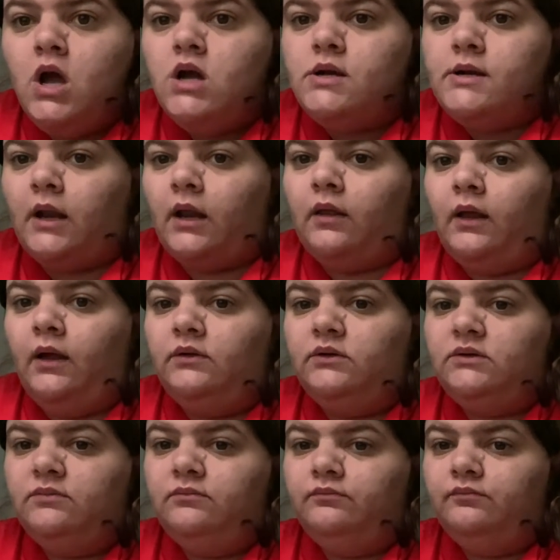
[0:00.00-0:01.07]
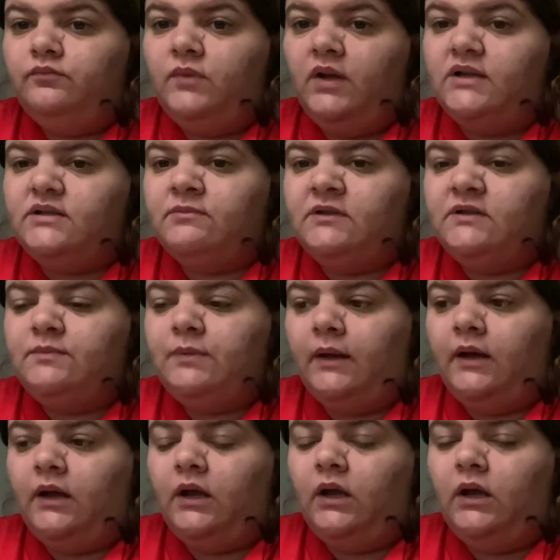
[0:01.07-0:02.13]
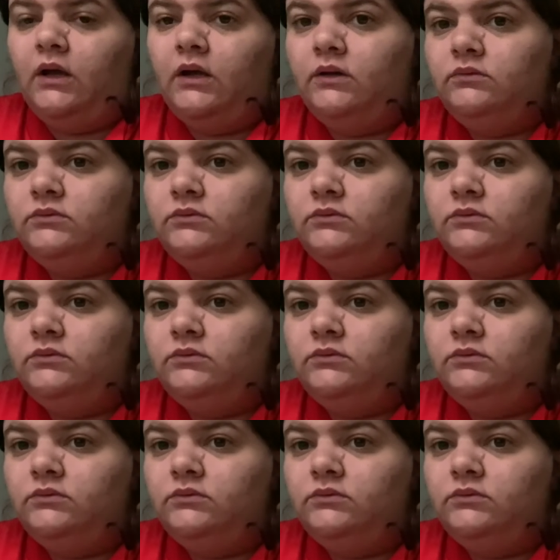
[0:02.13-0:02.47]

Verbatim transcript: not a lot. Husband's playing